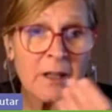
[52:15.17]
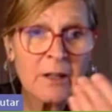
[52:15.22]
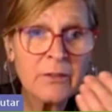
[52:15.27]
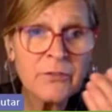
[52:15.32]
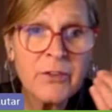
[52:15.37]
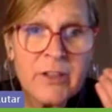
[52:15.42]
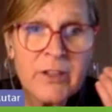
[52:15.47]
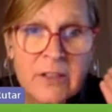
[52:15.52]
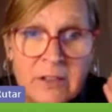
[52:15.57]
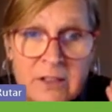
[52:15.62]

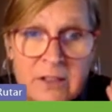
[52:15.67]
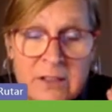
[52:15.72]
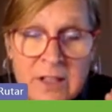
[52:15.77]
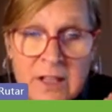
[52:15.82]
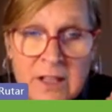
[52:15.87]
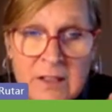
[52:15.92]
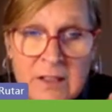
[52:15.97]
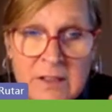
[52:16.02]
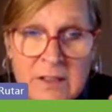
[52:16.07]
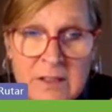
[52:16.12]
First
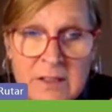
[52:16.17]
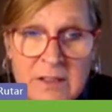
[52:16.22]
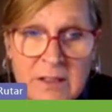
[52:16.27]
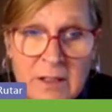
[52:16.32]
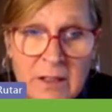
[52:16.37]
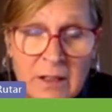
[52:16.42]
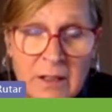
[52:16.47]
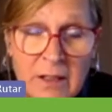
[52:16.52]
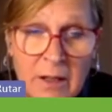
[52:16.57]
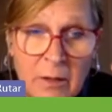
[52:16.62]
is
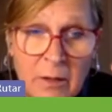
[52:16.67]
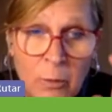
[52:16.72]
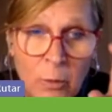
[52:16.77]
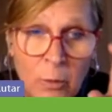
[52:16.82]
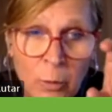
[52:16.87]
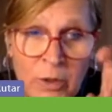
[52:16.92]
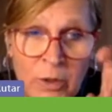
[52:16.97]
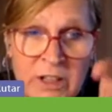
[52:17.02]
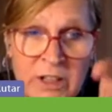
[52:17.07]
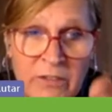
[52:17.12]

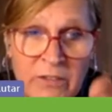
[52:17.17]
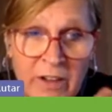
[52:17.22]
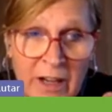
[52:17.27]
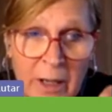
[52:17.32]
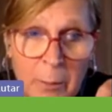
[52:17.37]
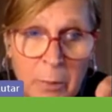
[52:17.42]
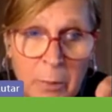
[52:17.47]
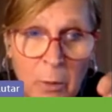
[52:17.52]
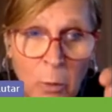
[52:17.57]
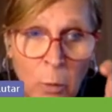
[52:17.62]
we
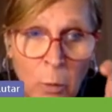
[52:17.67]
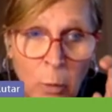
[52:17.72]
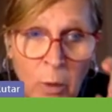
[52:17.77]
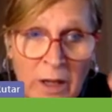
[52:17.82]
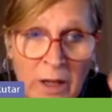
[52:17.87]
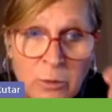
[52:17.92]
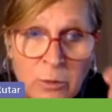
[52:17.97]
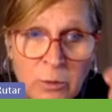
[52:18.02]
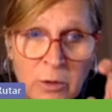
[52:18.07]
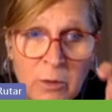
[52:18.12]
develop
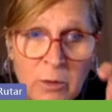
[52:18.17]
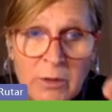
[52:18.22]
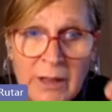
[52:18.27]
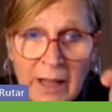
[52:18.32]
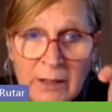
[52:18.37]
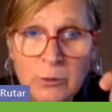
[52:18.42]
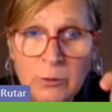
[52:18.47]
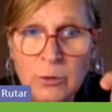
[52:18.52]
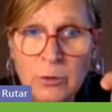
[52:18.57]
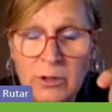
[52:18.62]
what we would
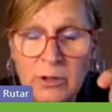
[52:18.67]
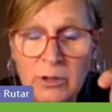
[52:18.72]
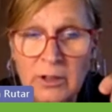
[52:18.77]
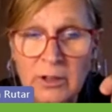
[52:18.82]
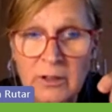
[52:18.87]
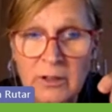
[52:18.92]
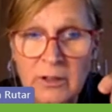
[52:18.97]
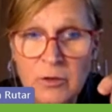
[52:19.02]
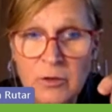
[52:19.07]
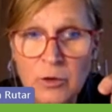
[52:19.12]
like to
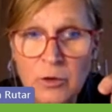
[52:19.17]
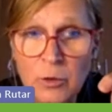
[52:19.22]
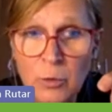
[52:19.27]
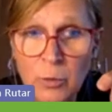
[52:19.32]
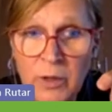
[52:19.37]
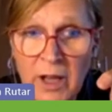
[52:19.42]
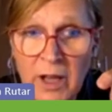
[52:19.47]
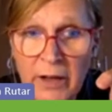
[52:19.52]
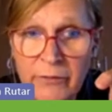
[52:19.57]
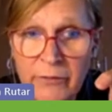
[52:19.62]
learn. So
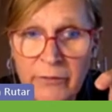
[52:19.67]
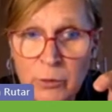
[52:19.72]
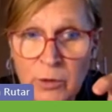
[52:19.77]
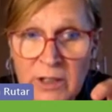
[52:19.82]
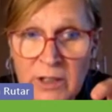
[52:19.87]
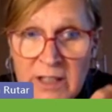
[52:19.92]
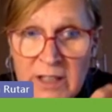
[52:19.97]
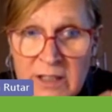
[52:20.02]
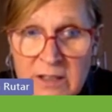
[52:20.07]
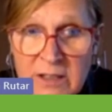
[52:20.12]
we have to
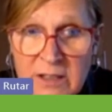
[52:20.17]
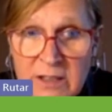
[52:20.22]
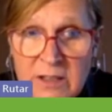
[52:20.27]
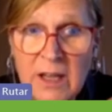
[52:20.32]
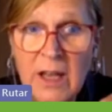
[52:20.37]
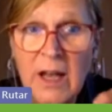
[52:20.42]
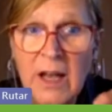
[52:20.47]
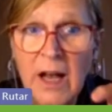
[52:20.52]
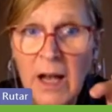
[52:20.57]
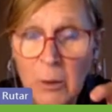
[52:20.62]
list
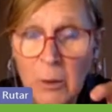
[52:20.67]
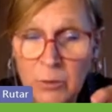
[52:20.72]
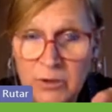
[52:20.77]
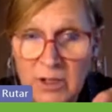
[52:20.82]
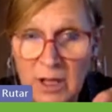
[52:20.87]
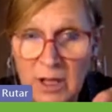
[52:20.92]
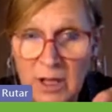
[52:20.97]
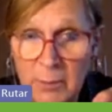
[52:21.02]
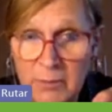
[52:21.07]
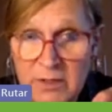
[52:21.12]

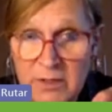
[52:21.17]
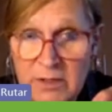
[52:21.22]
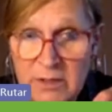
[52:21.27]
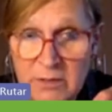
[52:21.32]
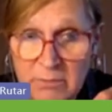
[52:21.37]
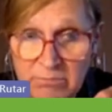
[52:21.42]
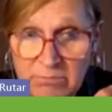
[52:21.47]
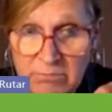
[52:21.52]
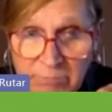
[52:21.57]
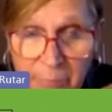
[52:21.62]

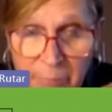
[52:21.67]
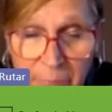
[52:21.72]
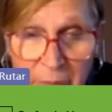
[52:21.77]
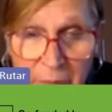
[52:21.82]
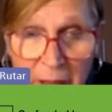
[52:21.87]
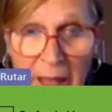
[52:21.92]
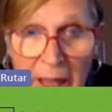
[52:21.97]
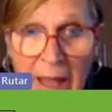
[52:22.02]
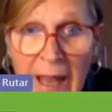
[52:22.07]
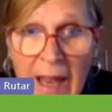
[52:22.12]
outcomes.
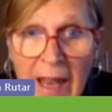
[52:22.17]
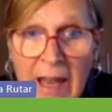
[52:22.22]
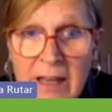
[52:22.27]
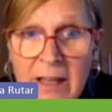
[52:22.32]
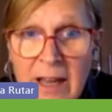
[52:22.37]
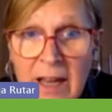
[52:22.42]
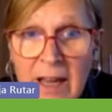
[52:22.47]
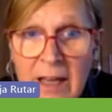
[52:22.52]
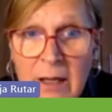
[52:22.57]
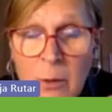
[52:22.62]
And
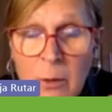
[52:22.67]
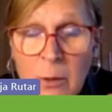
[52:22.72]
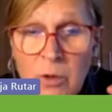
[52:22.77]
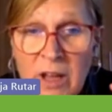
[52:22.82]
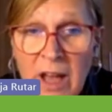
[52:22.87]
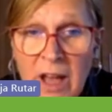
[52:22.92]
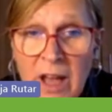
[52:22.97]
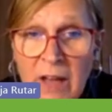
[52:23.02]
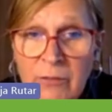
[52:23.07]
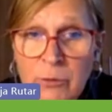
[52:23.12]
then
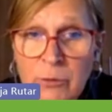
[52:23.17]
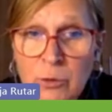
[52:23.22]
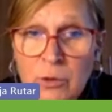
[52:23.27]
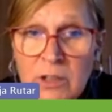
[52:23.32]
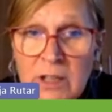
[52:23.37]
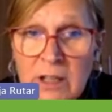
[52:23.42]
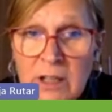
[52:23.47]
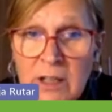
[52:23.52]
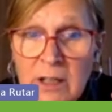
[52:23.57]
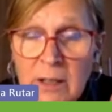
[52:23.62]
we have
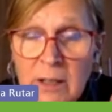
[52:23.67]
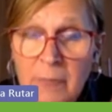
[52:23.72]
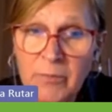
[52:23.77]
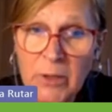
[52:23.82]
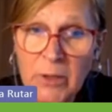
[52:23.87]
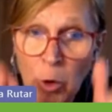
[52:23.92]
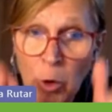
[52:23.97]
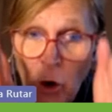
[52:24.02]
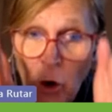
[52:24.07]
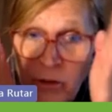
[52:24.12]
to
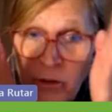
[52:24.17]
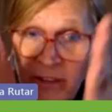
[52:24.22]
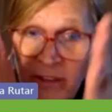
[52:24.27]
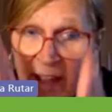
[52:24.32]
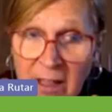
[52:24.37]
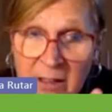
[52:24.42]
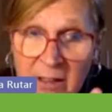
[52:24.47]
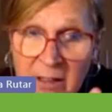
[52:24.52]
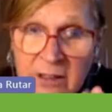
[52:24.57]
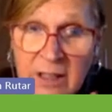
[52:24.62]

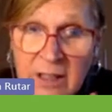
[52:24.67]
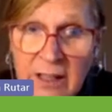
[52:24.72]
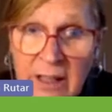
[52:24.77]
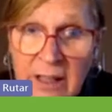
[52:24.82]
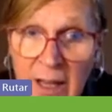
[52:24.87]
connect